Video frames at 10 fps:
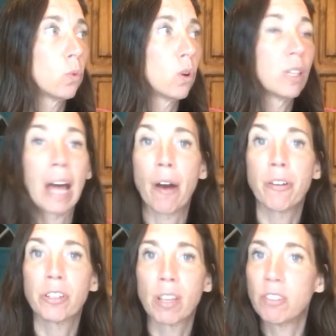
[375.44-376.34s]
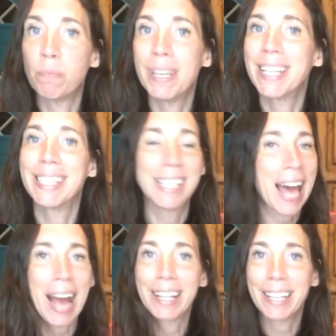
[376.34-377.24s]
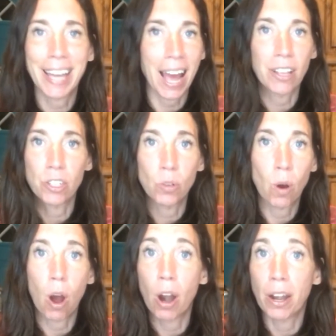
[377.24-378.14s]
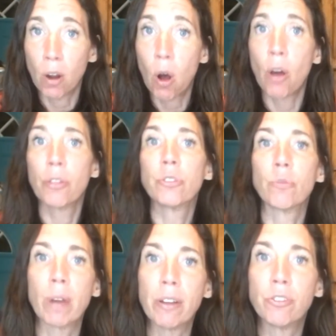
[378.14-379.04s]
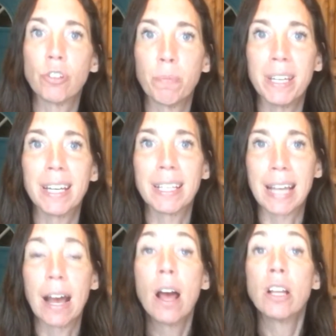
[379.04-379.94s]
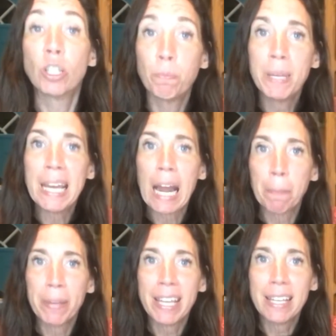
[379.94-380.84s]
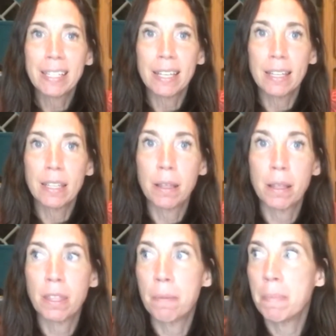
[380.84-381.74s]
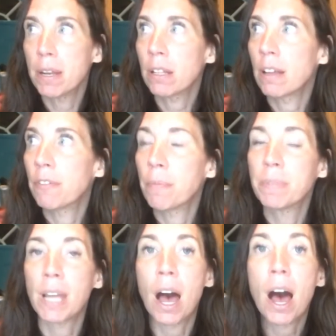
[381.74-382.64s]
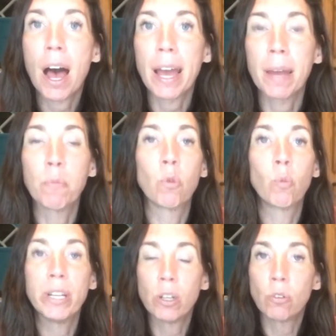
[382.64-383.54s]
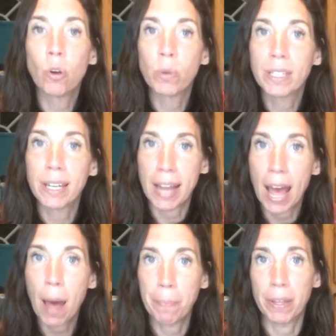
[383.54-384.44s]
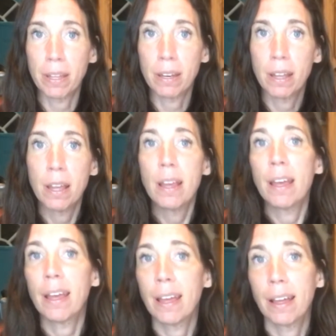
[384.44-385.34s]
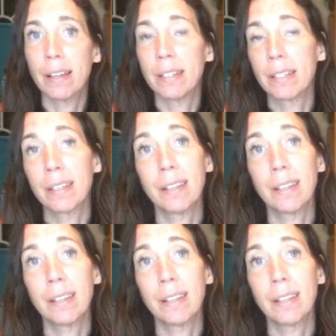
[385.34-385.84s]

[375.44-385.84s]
allow yourself to be exactly as you are and all those around you to be at peace in the middle of a time where we don't know what's going to happen. And